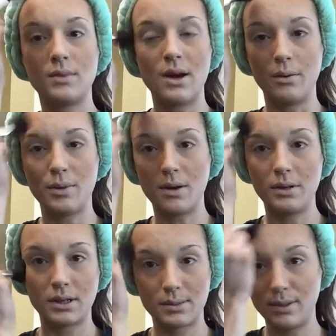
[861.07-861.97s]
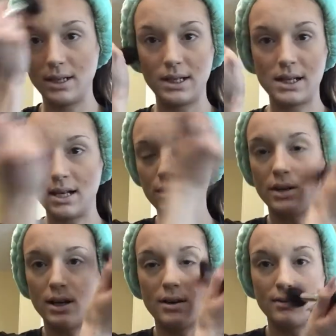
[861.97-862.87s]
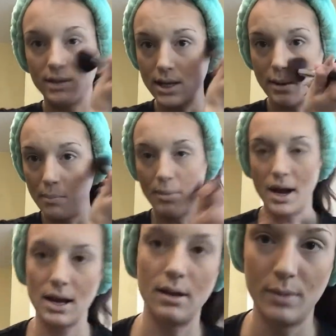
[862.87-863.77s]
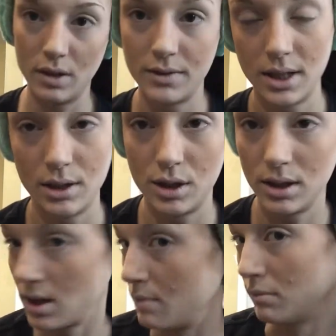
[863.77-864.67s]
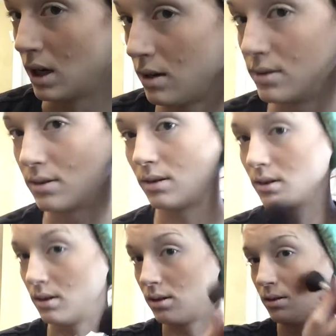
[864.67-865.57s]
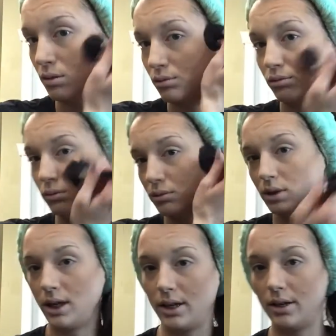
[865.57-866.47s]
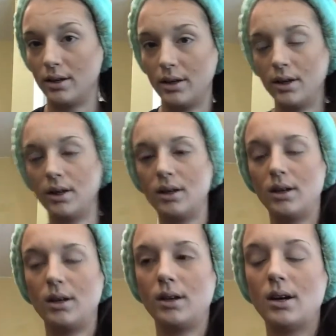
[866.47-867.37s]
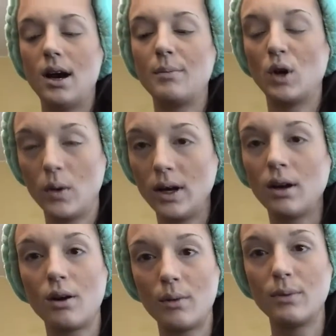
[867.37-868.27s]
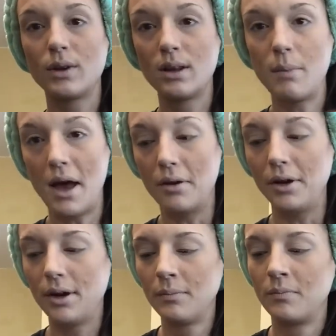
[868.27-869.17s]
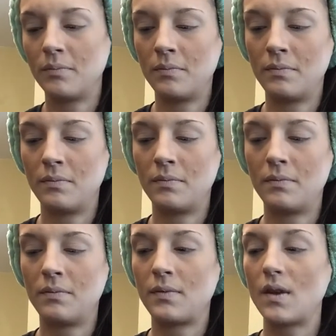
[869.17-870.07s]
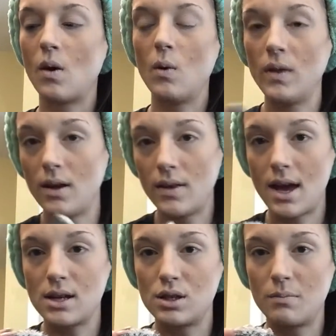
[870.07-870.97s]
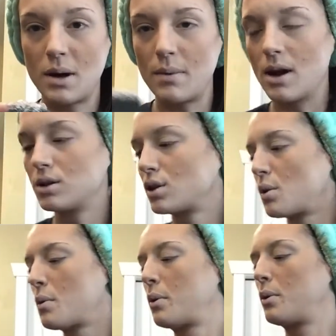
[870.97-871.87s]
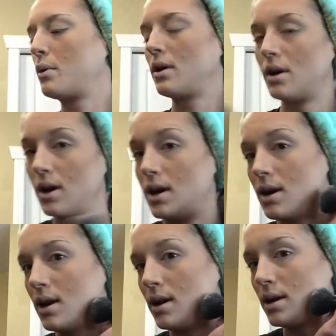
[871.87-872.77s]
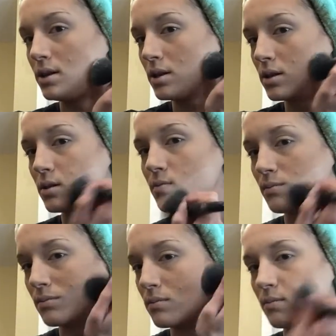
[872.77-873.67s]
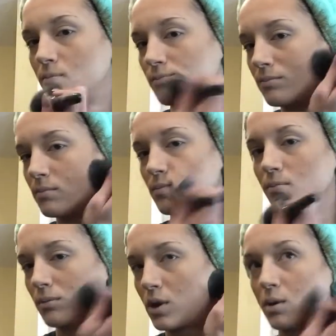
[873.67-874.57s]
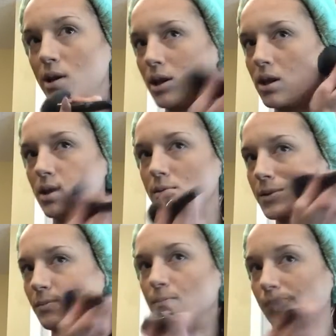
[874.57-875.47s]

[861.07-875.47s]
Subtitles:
Now it probably looks pretty intense right now. It's like, bam, all of a sudden she's got bronzer on, girl. Holy. I'm going to go in with a powder, only on the edge of my brush, and I just go like this